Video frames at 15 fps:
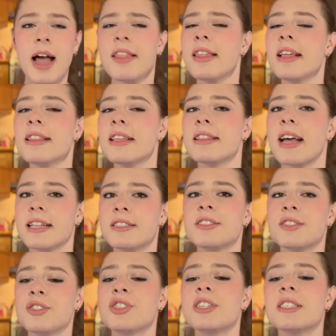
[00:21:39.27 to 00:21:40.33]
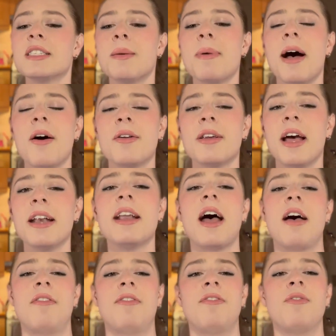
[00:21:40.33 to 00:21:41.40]
I think that that's just about
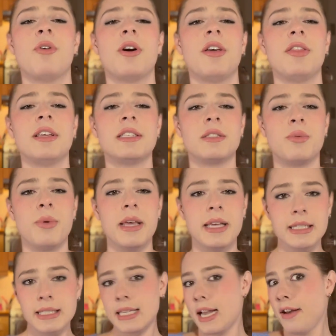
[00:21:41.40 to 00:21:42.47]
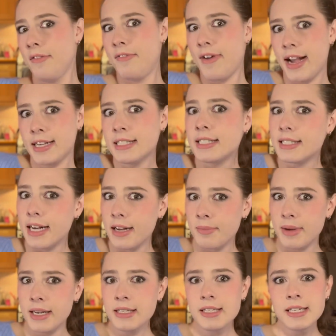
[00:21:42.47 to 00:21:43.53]
enough for this week's advice
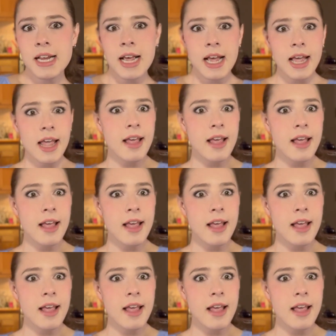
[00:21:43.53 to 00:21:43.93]
segment.